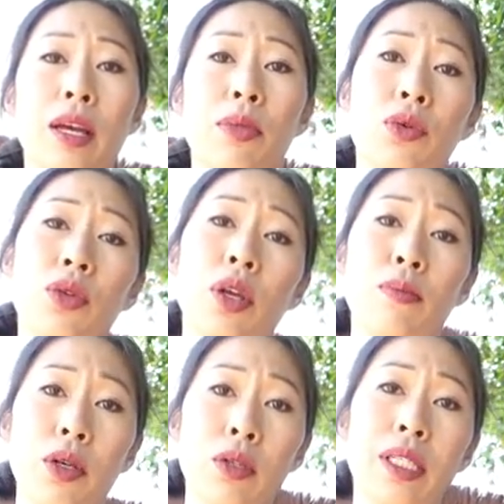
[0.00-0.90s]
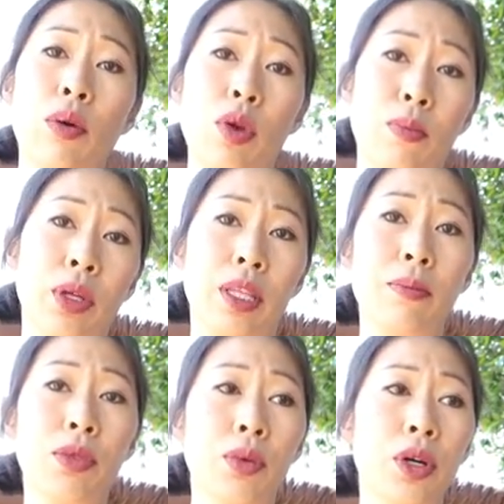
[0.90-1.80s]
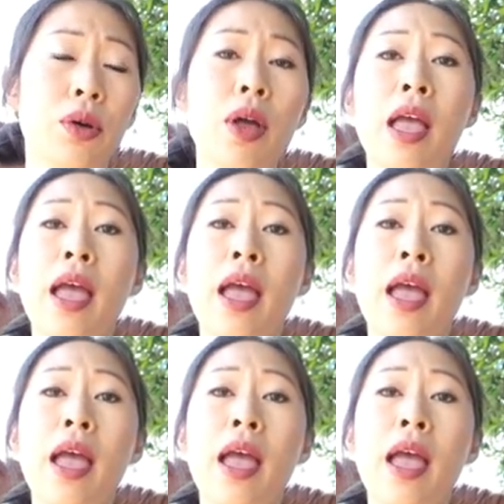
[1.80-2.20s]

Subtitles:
them through the abuse that we put them through.